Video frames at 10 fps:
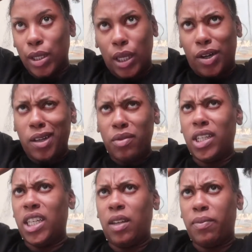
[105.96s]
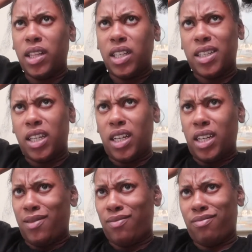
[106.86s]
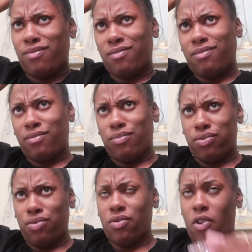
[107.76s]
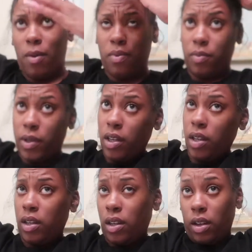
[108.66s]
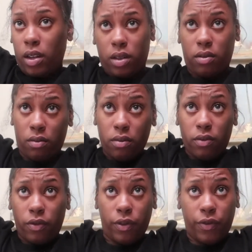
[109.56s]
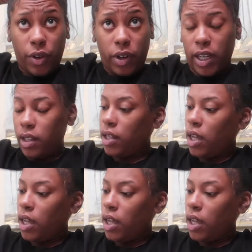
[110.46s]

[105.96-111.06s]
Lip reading: I'm only keeping this in probably a few days.